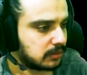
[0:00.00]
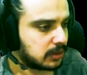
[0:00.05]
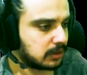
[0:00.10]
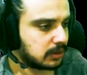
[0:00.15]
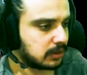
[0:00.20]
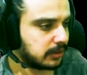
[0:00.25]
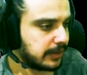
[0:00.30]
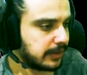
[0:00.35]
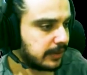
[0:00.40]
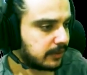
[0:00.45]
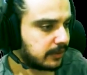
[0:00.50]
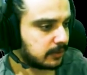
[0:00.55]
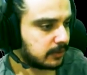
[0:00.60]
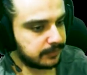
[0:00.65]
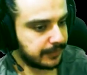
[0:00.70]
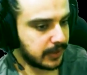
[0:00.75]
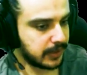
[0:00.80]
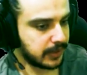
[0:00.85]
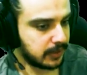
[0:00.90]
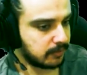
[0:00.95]
Unlike them,
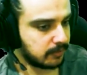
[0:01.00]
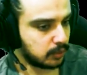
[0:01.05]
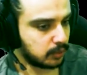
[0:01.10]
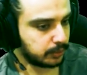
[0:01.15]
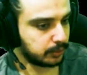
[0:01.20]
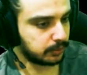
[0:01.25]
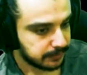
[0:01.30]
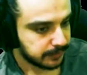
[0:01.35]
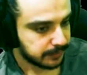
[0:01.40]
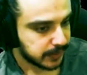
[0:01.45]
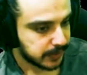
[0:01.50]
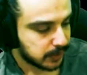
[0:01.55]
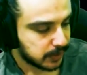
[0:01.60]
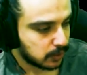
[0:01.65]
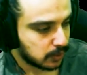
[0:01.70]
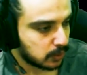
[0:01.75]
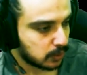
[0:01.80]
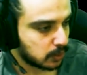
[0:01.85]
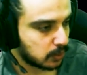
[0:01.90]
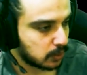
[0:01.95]
they're immortal.
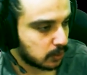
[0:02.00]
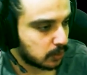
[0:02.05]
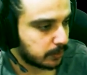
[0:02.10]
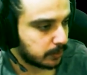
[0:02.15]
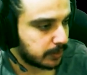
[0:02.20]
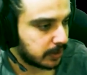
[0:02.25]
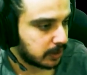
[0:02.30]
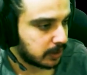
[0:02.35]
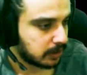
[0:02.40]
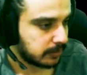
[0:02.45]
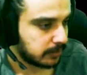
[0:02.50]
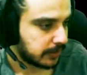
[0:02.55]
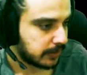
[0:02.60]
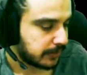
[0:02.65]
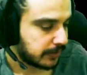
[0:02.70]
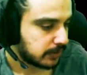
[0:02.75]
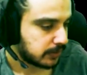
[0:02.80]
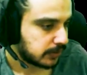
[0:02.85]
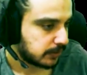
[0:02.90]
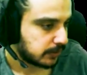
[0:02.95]
So becoming a
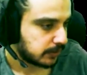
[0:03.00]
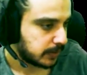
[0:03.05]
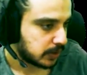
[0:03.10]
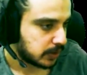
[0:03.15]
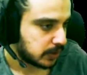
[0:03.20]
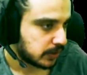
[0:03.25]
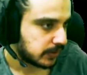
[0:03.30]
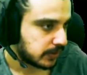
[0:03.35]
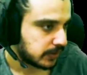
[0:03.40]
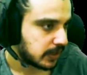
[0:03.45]
third species,